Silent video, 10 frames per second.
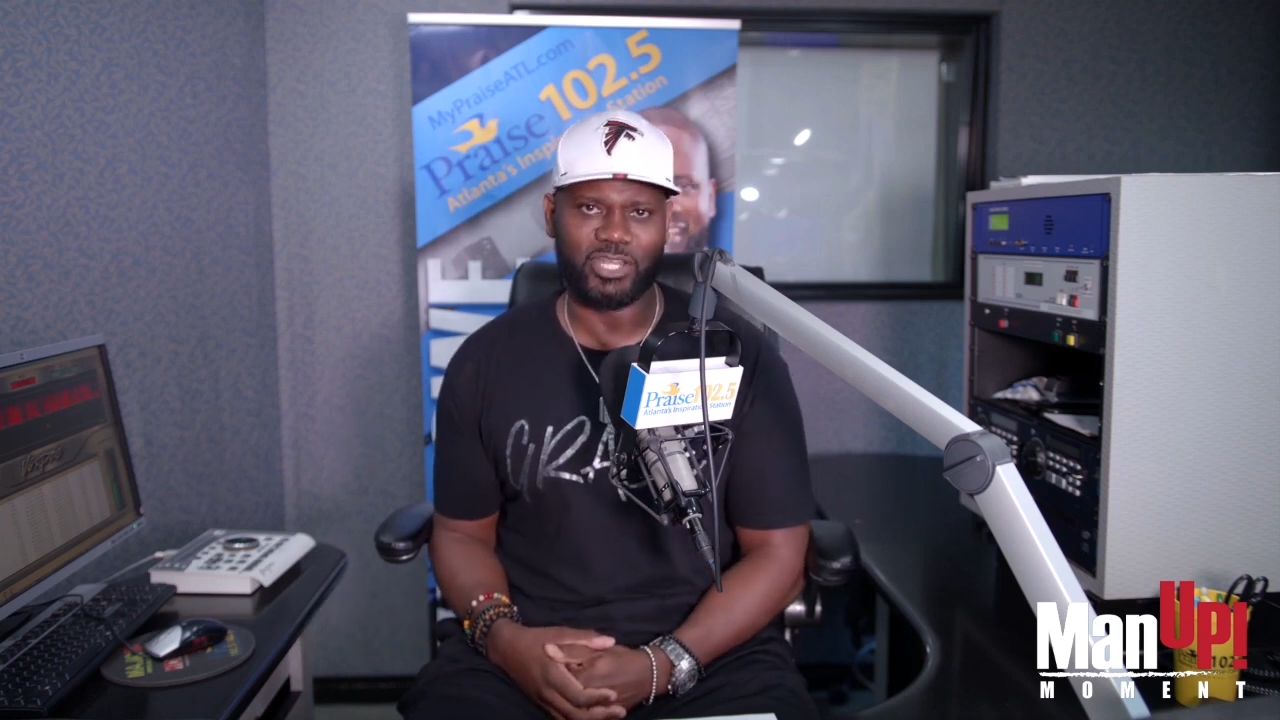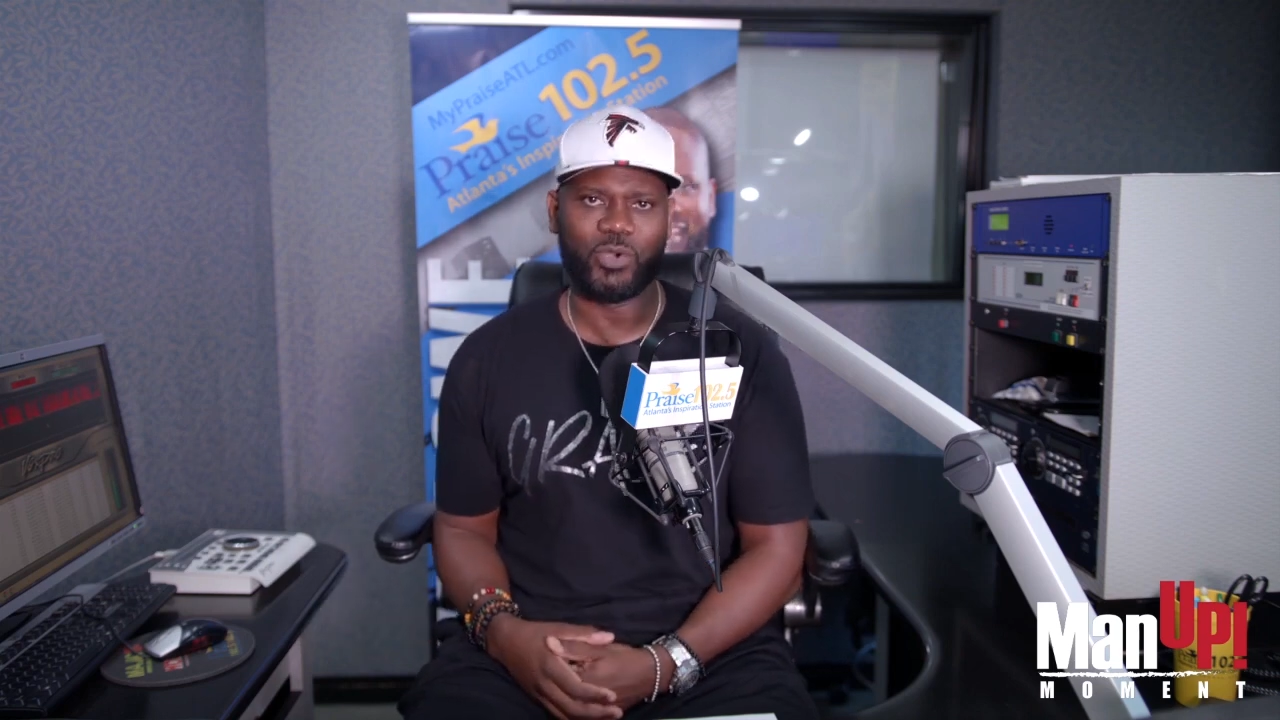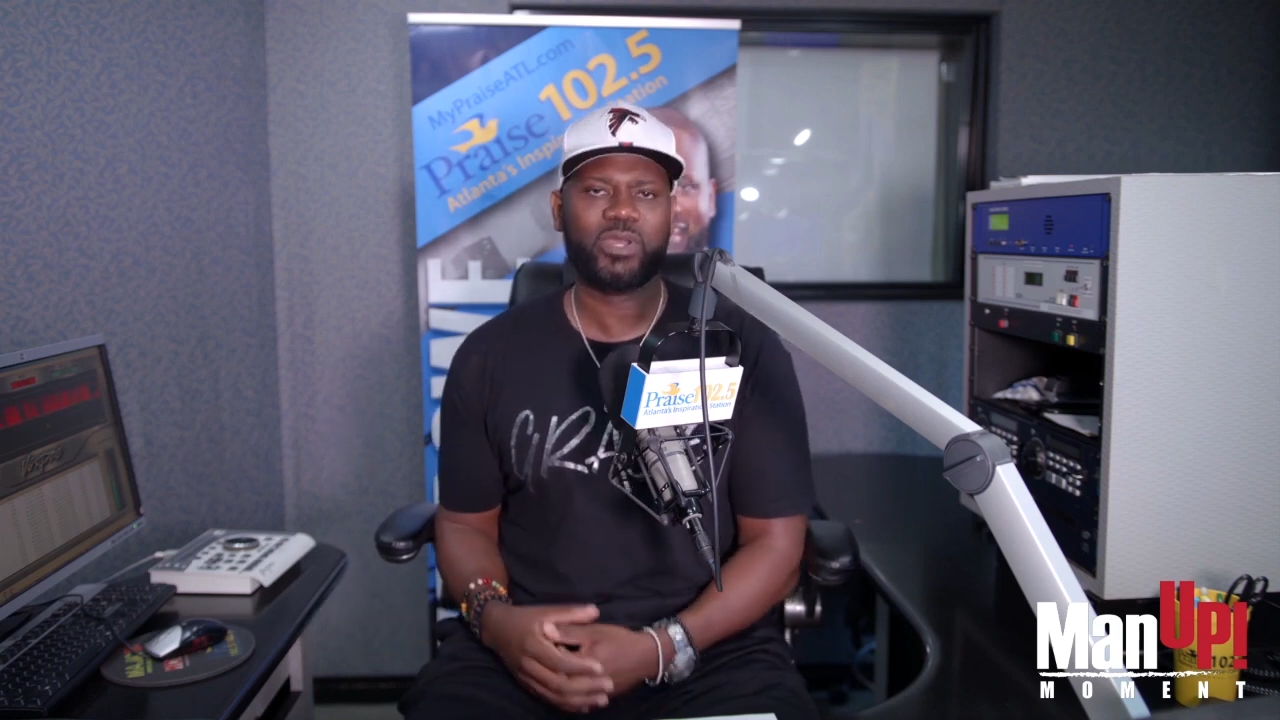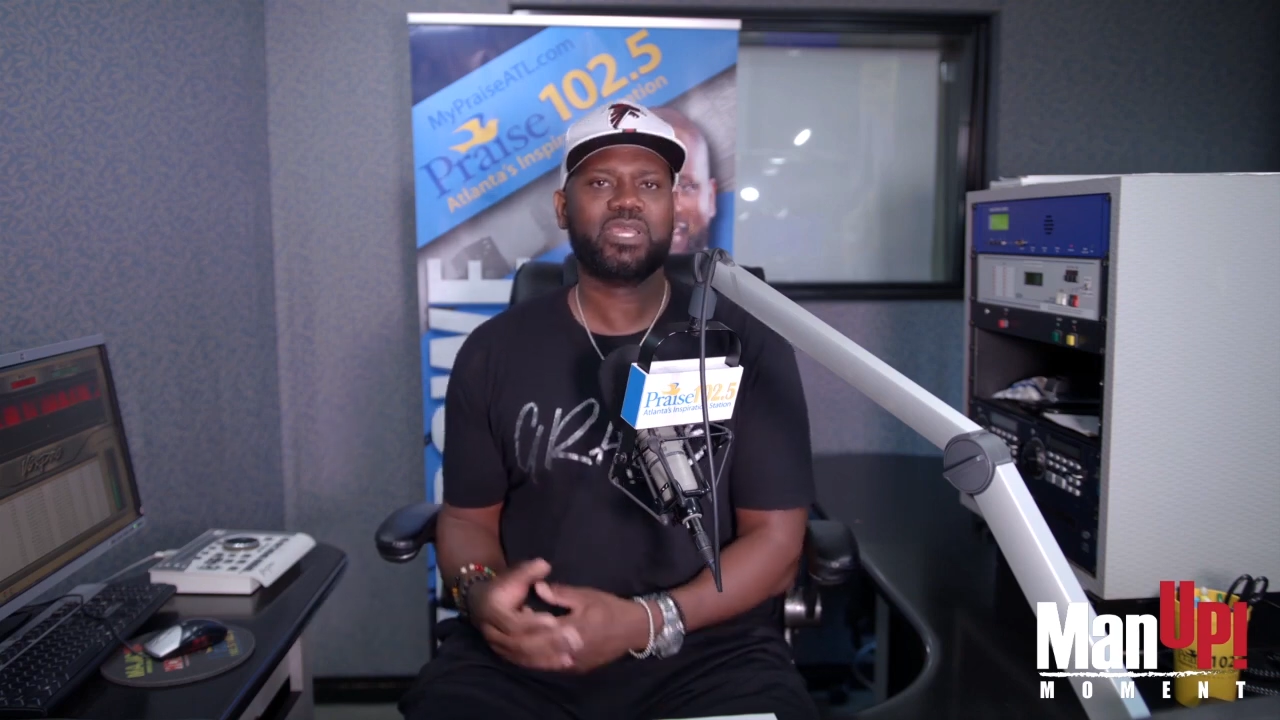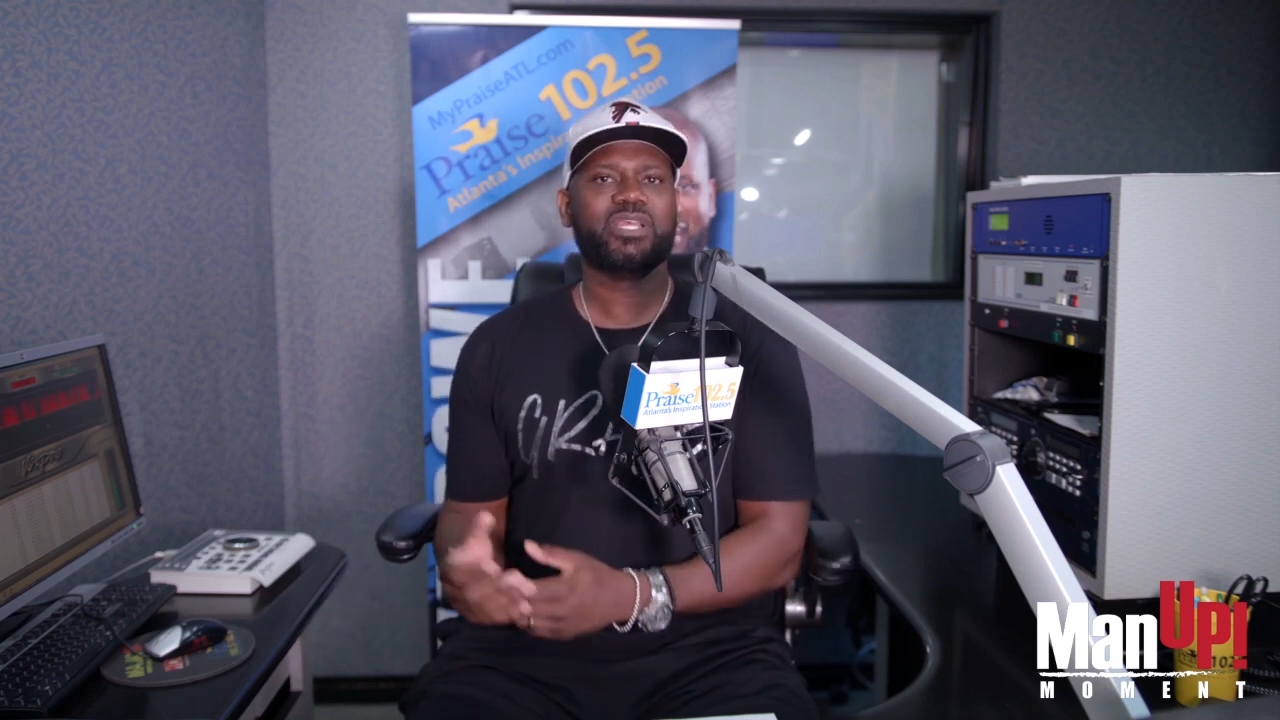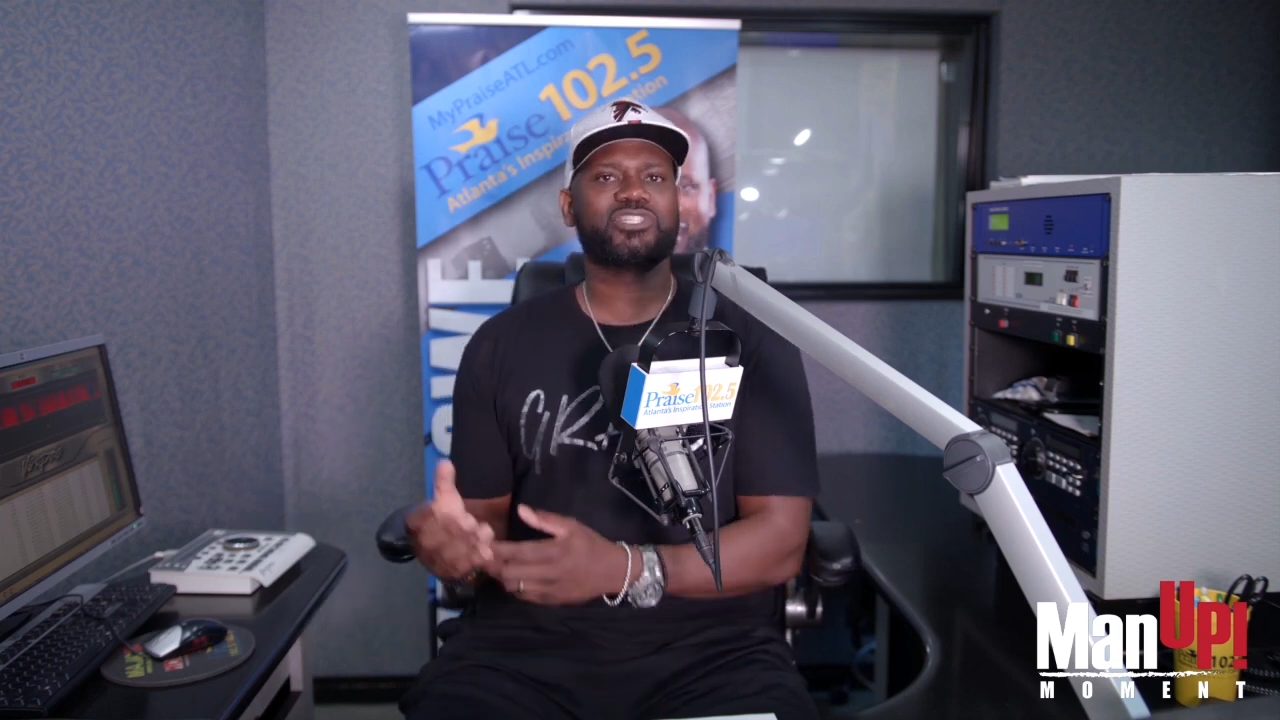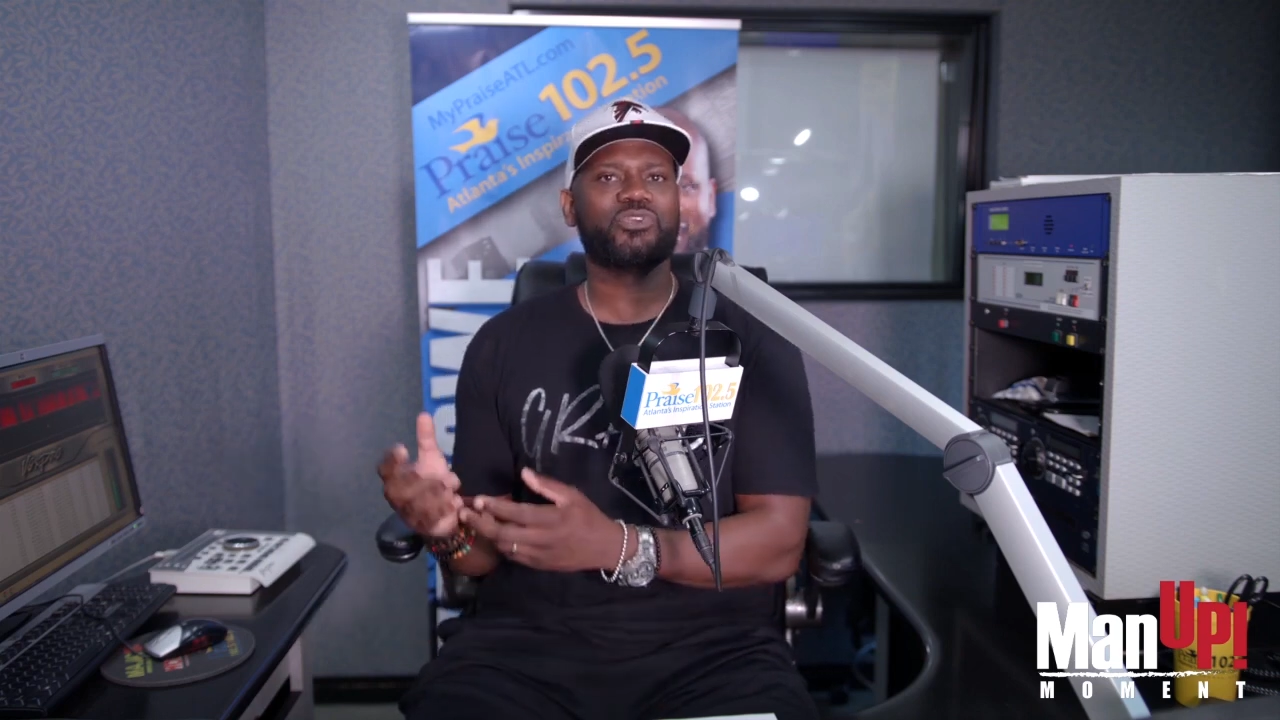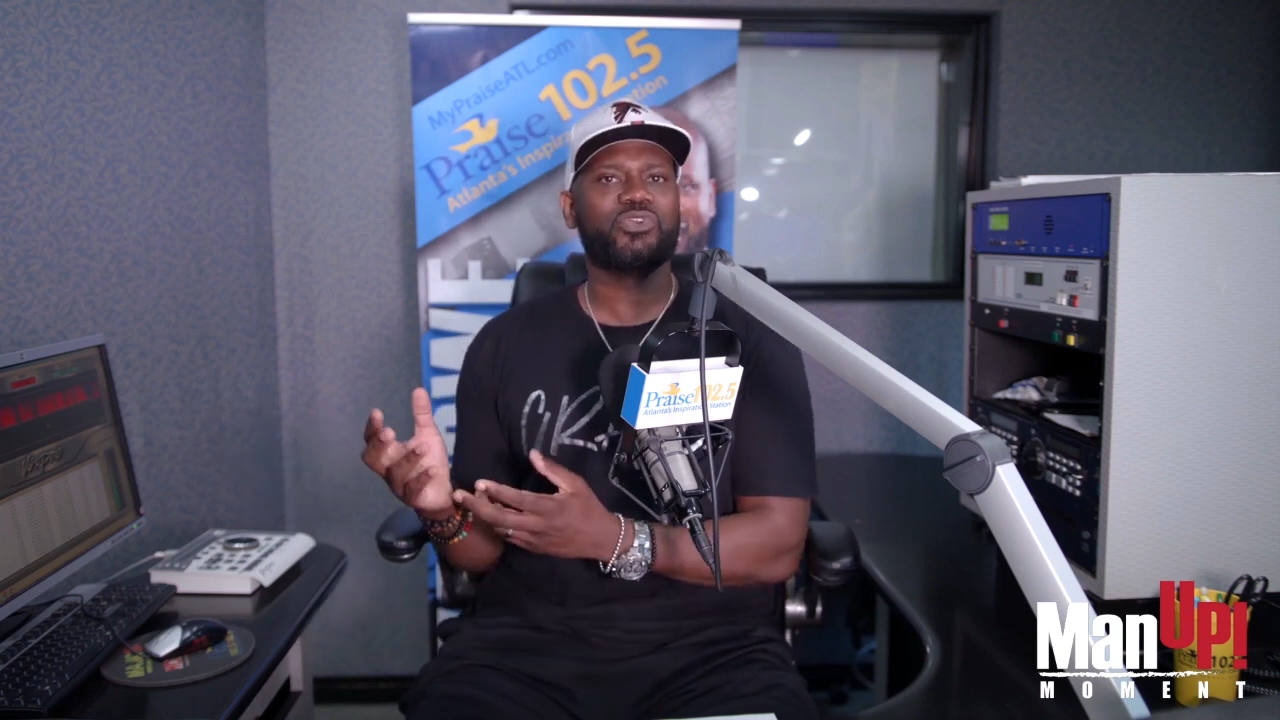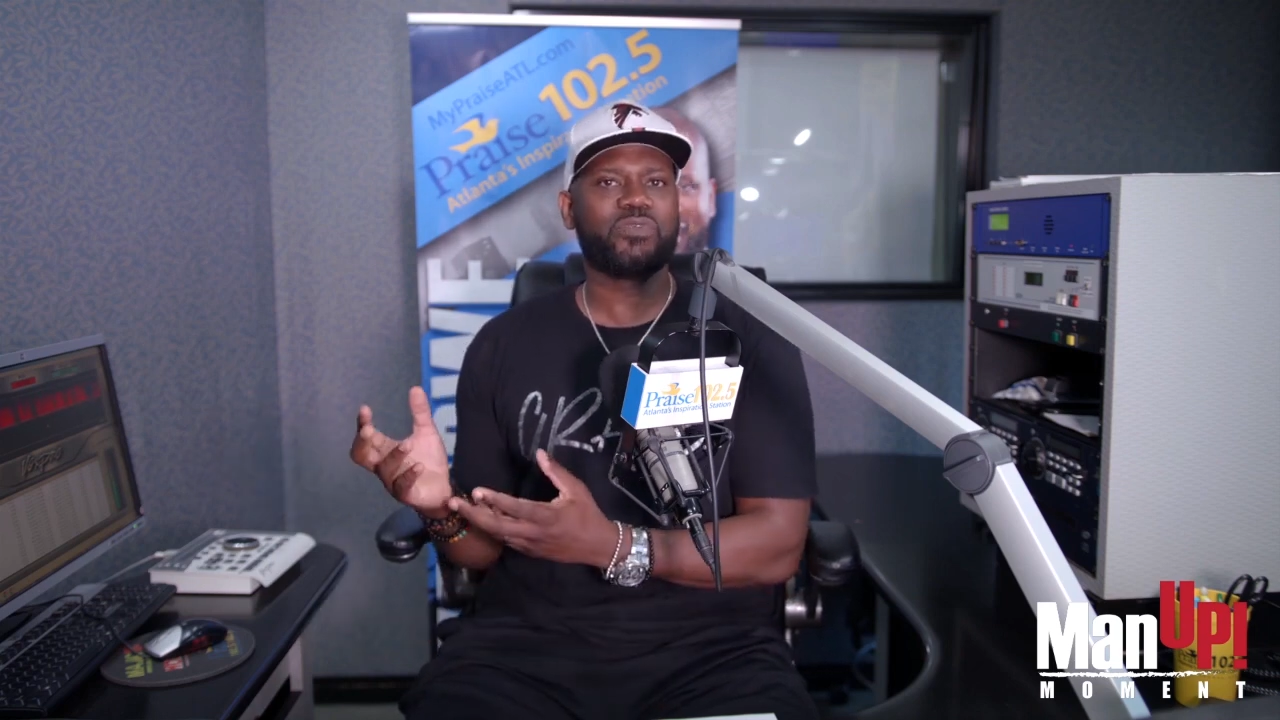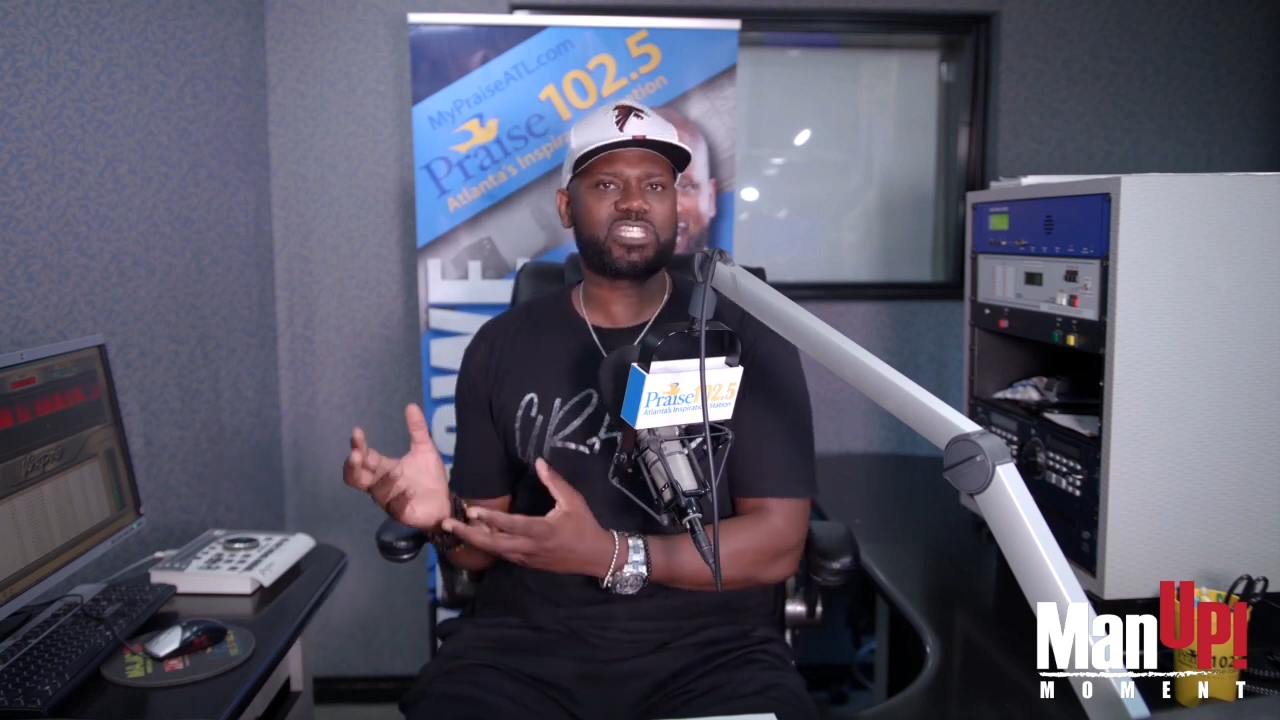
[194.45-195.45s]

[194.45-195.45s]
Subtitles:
You know, so you